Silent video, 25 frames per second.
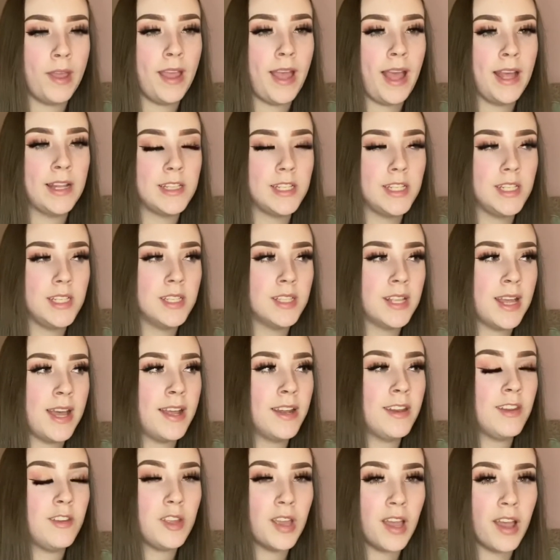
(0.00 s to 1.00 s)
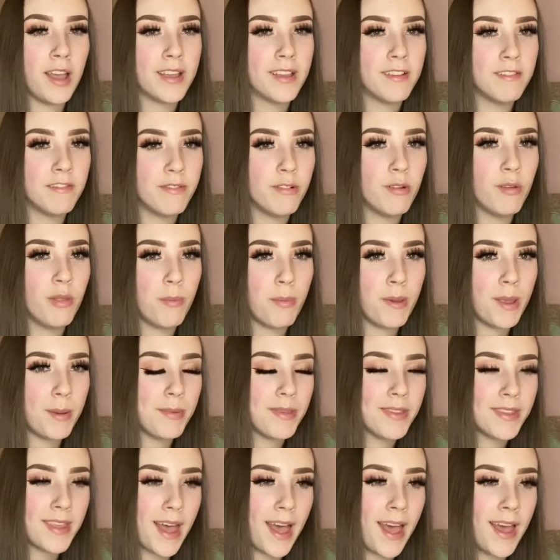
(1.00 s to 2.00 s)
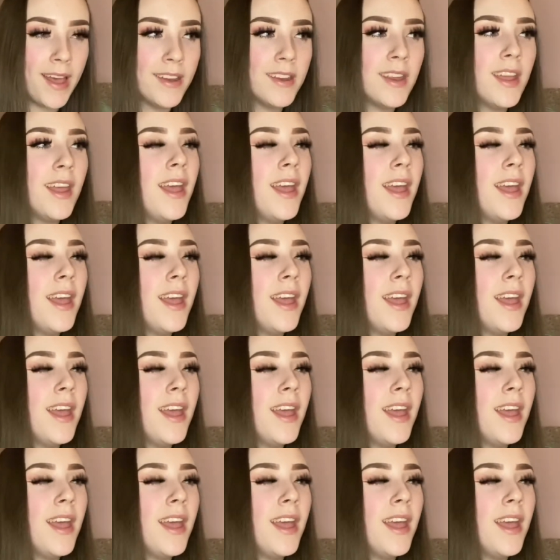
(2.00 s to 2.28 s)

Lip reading: and she said, yeah, I can feel the baby's head.